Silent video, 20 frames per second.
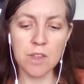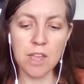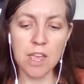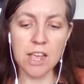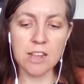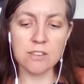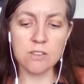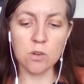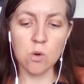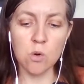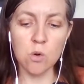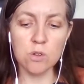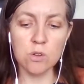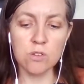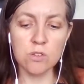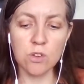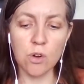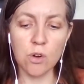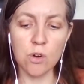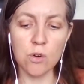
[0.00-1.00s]
It's
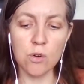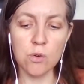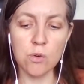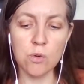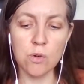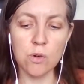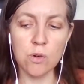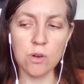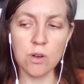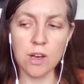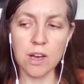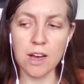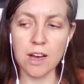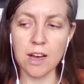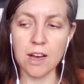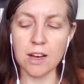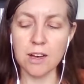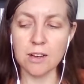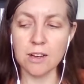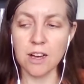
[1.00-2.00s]
also,
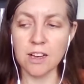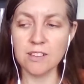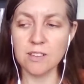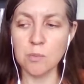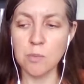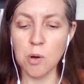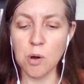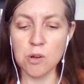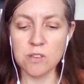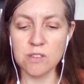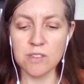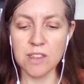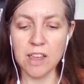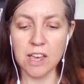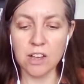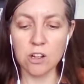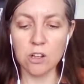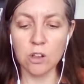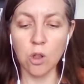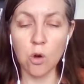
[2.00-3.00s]
I suppose, that
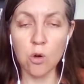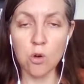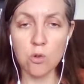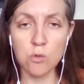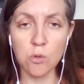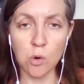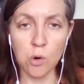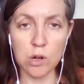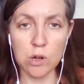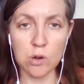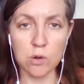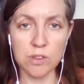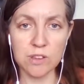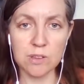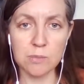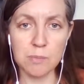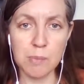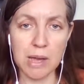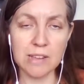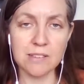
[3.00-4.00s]
clove oil
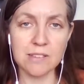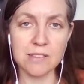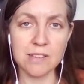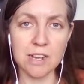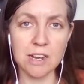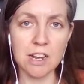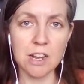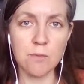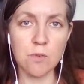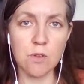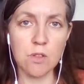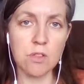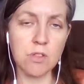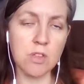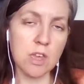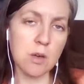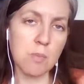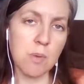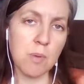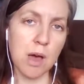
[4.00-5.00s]
that's based in it. If you
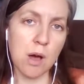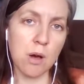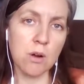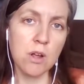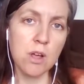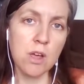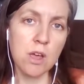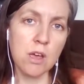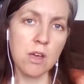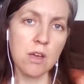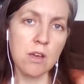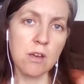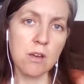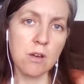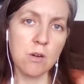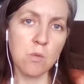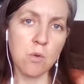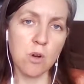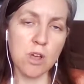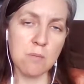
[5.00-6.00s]
think about
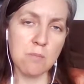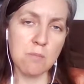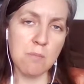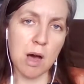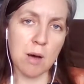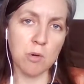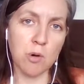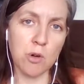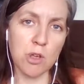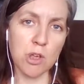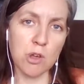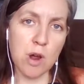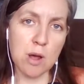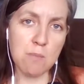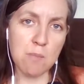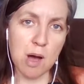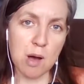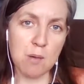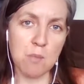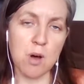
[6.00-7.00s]
what your mum or your
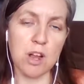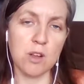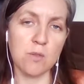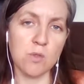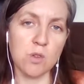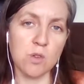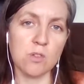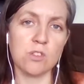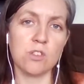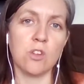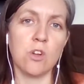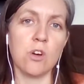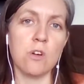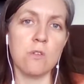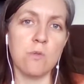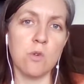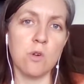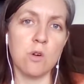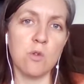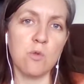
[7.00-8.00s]
grandma might have used
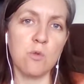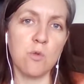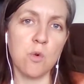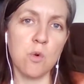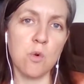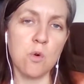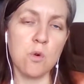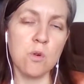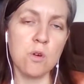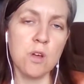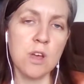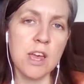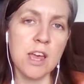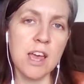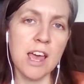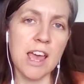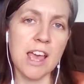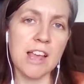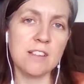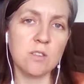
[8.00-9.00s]
clove oil for,
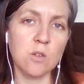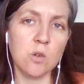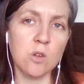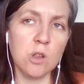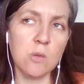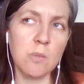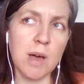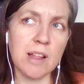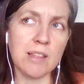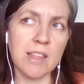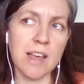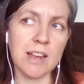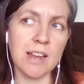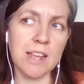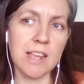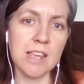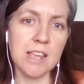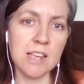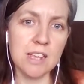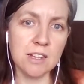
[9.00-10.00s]
it's all about that
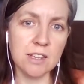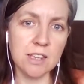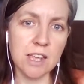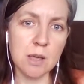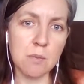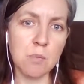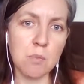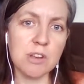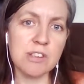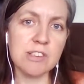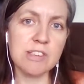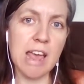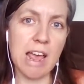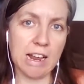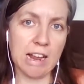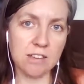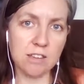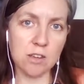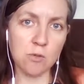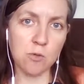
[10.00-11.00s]
healing,
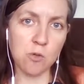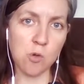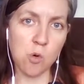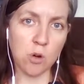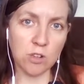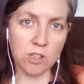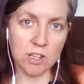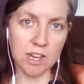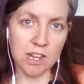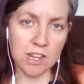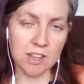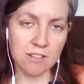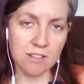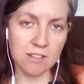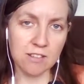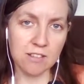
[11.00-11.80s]
protective quality.